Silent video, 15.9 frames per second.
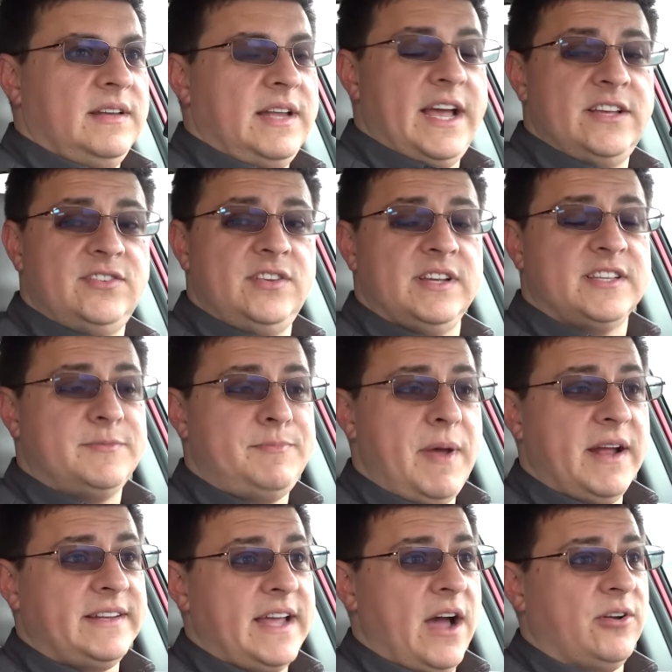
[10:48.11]
As you'd
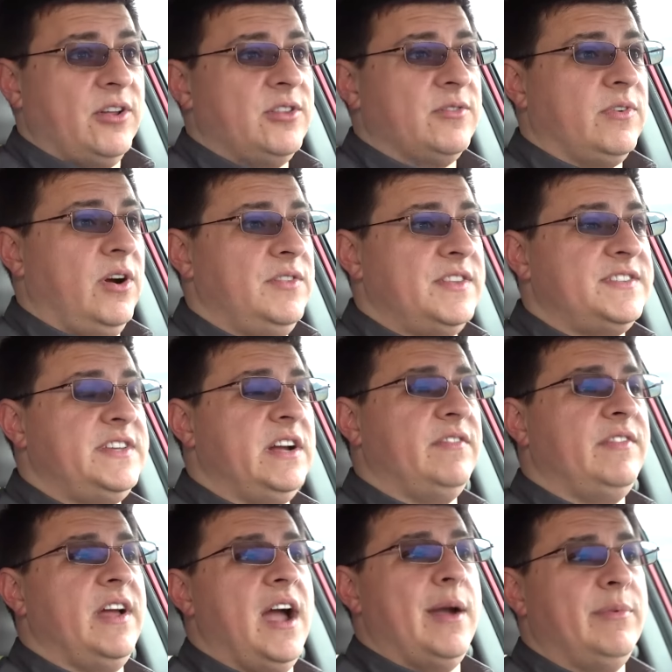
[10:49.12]
expect, out on the road, the
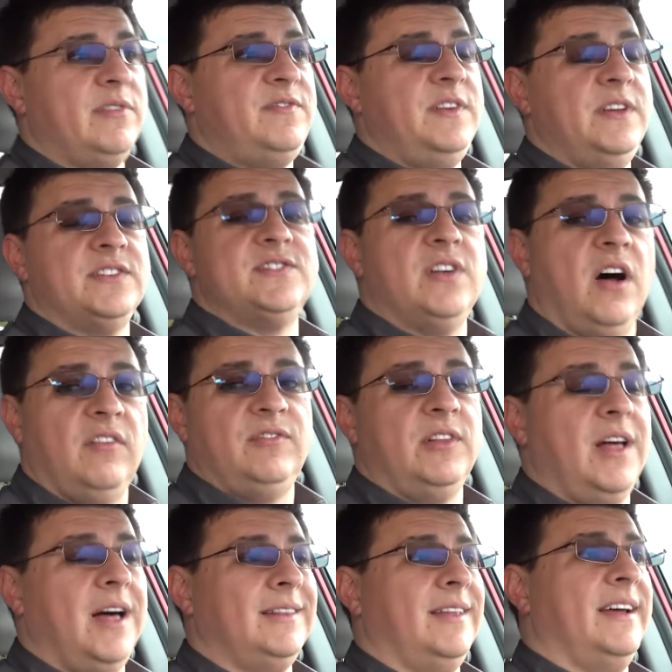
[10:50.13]
CR-V Hybrid feels an
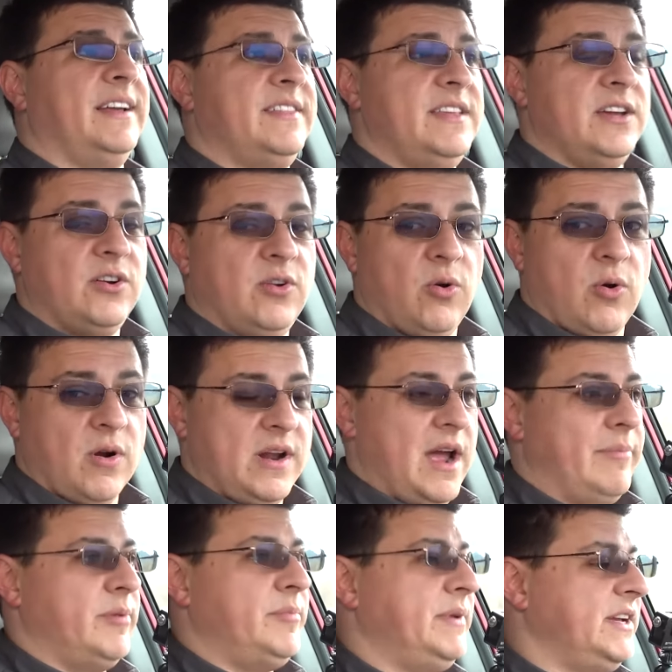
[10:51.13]
awful lot like the Accord
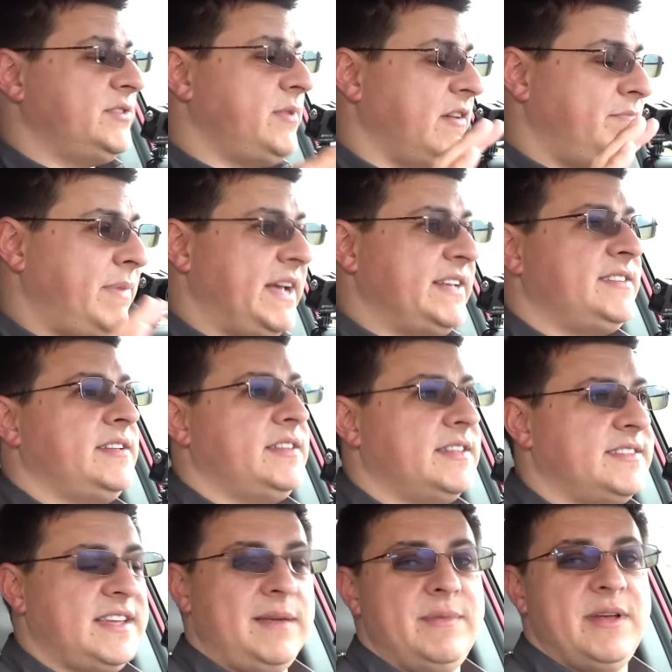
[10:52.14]
Hybrid because we have basically
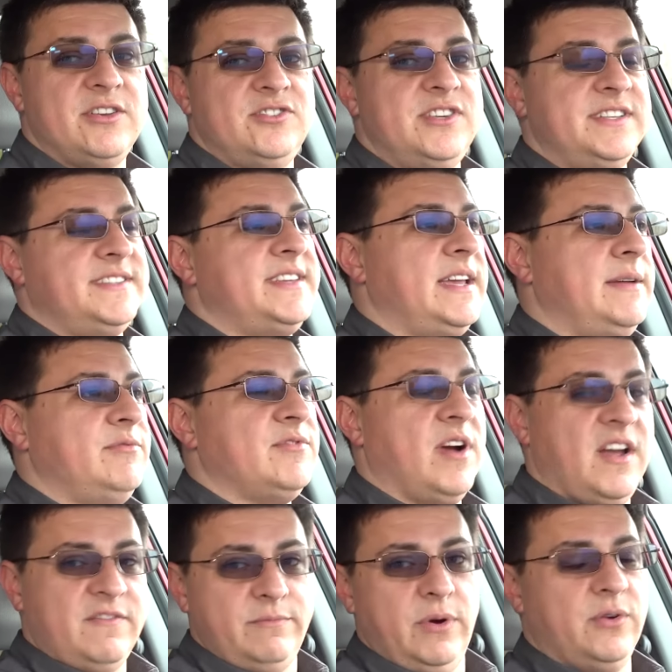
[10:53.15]
the same engine and same
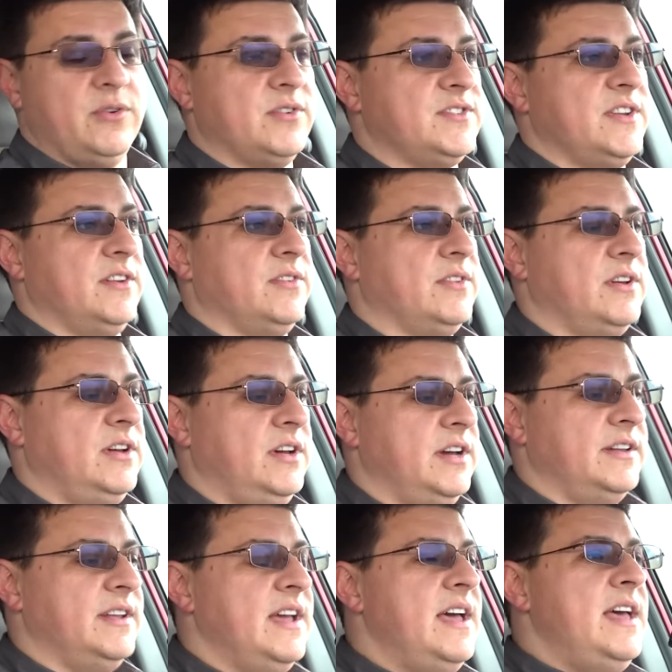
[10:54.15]
drive motors under the
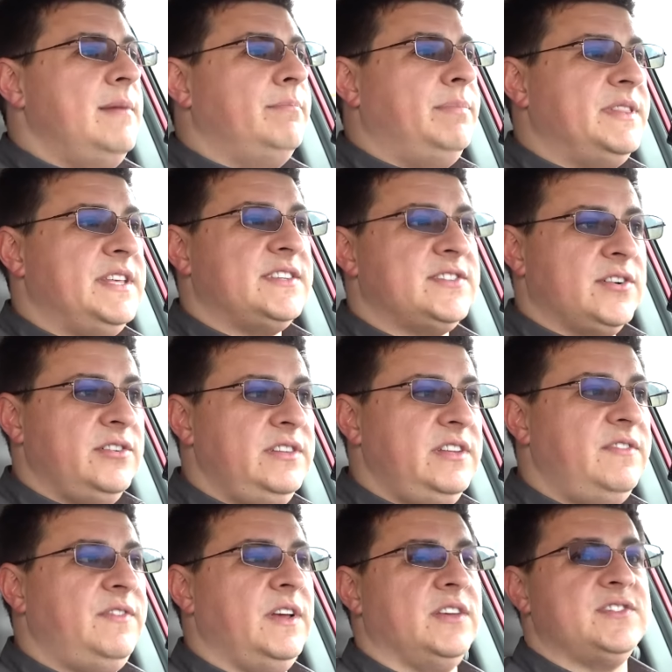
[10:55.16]
hood. But this
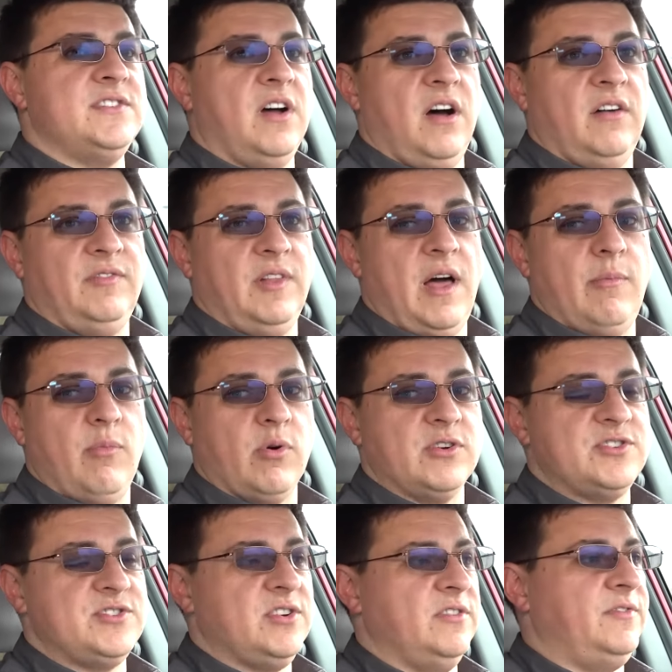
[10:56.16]
certainly feels an awful lot
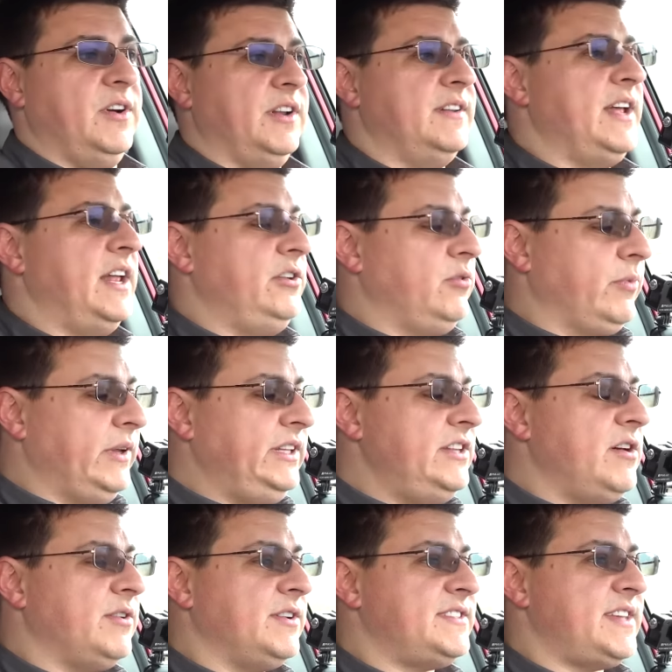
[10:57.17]
more sure-footed. And you'll really
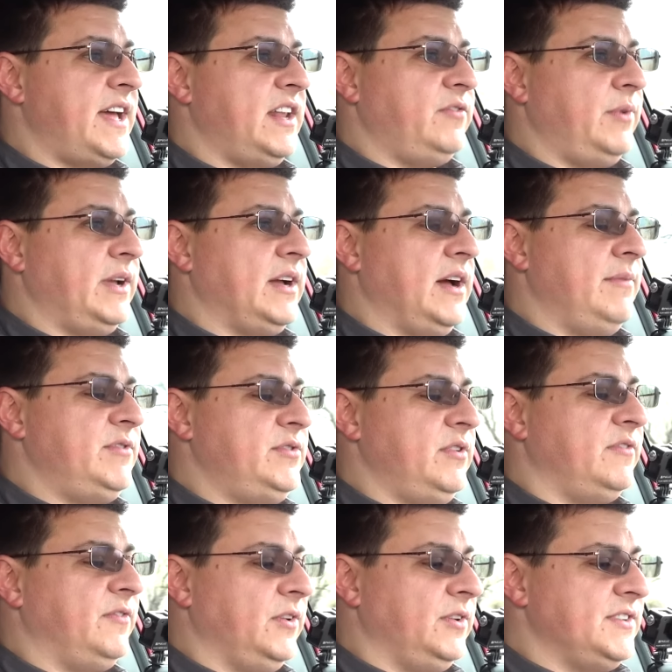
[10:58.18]
notice that if we come to
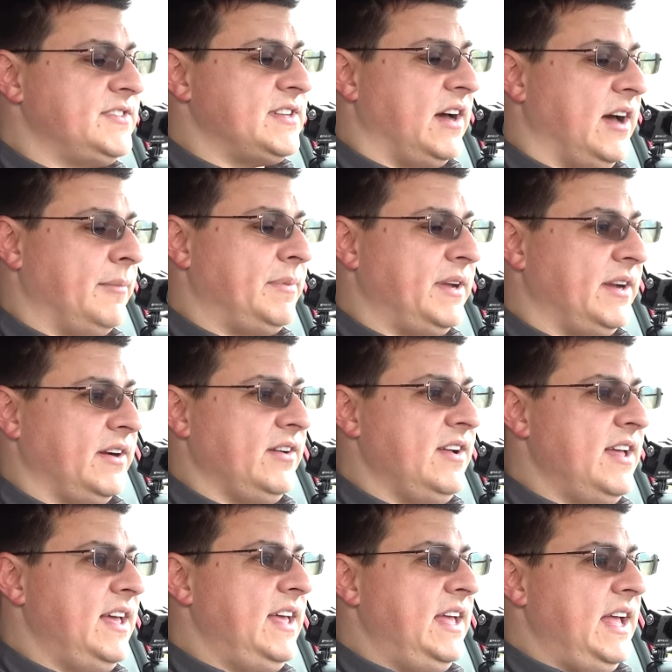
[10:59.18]
a full stop here
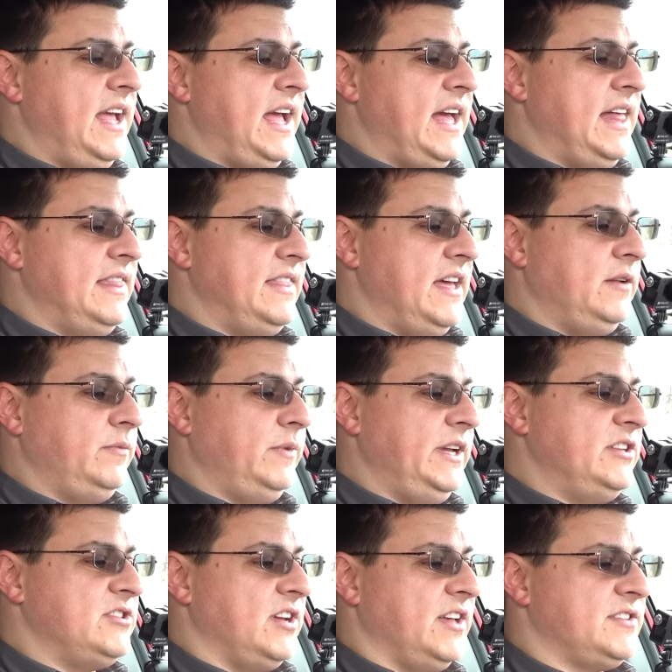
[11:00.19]
and then
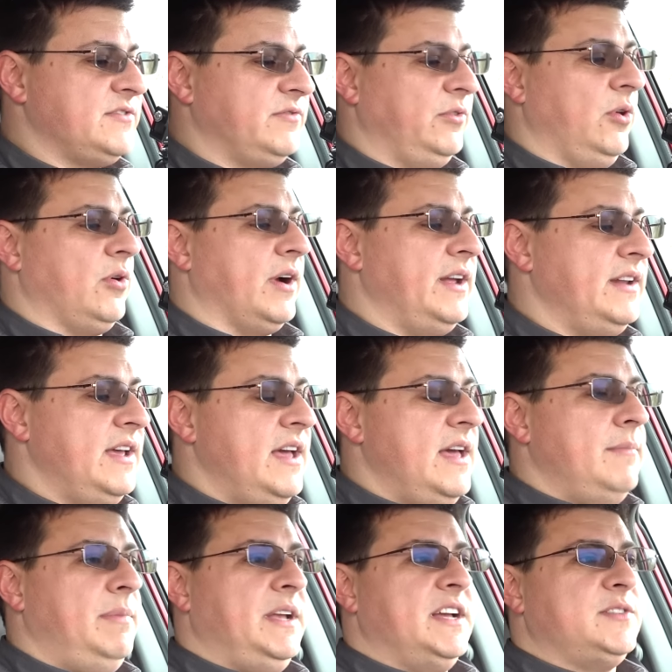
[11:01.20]
we just floor it,
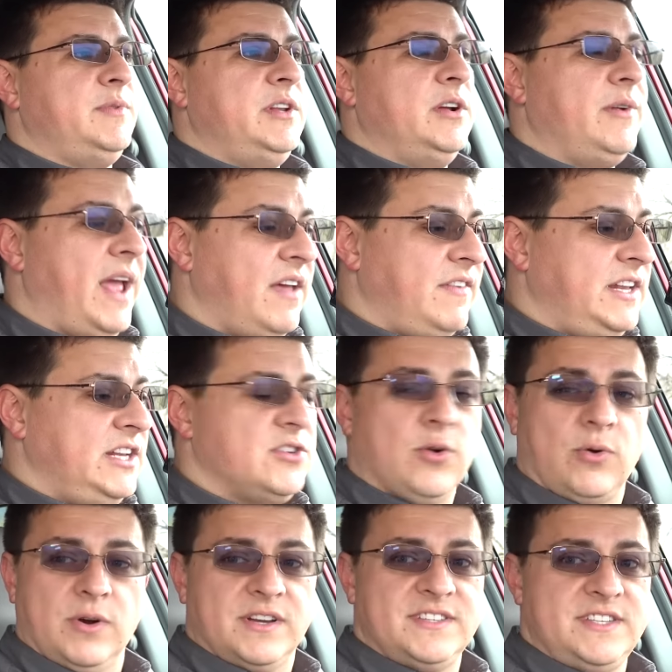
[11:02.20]
because we don't have any
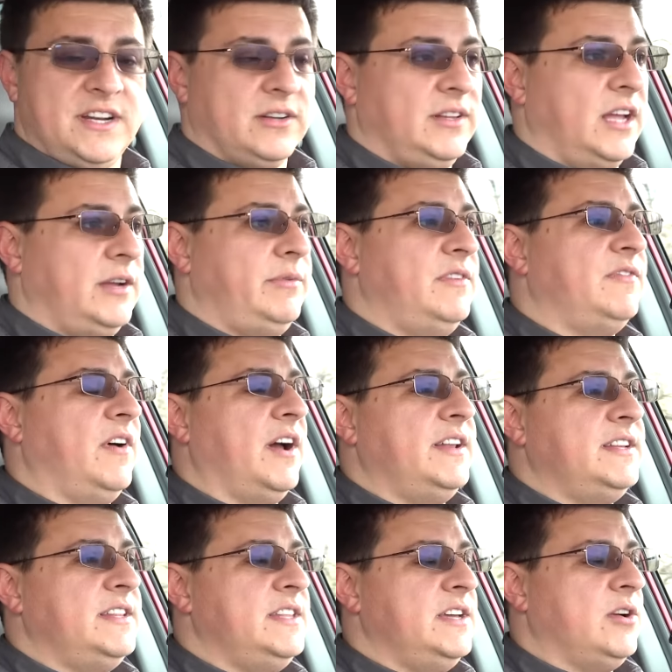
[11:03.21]
torque steer like we
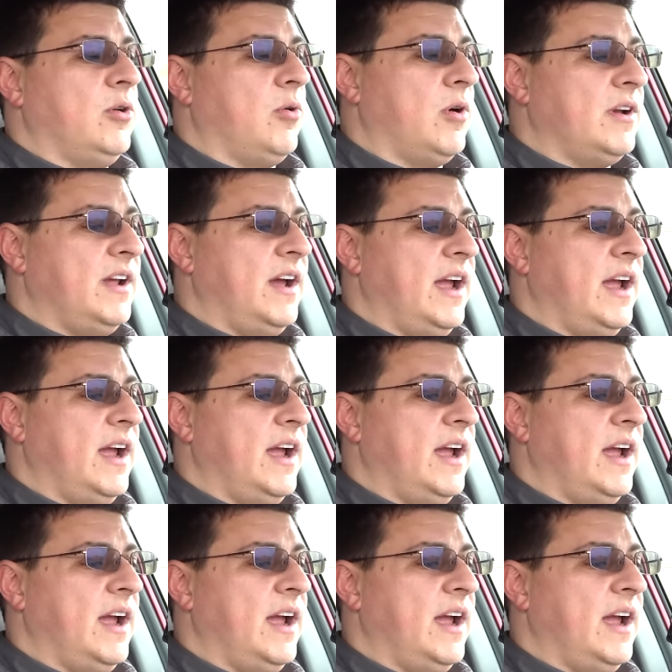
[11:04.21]
find in the Accord